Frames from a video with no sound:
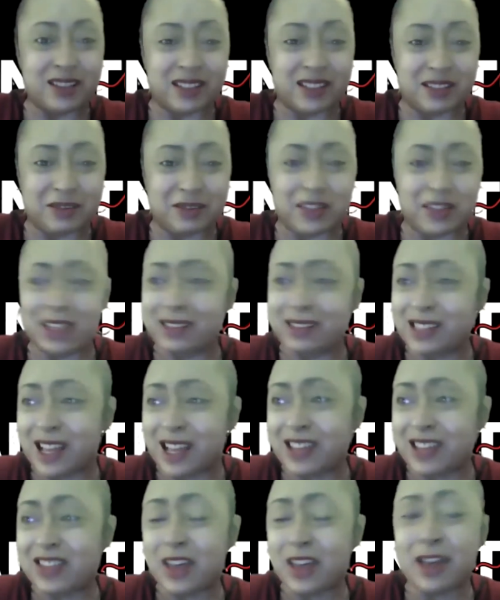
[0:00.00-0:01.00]
and things
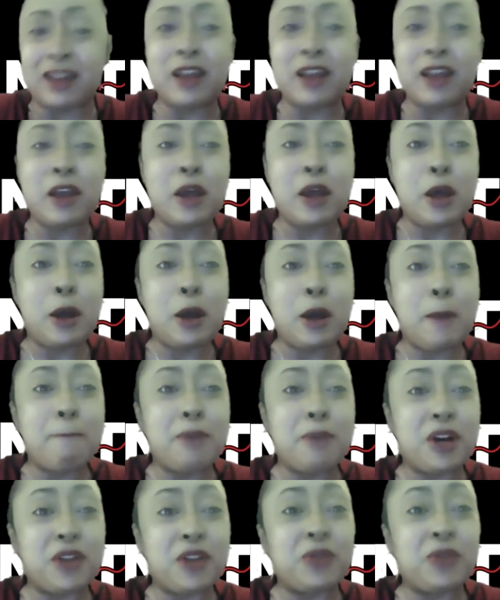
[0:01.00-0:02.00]
like that.
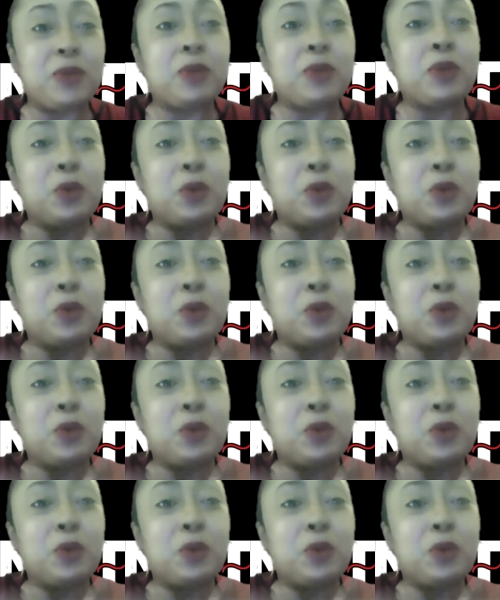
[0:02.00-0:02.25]
But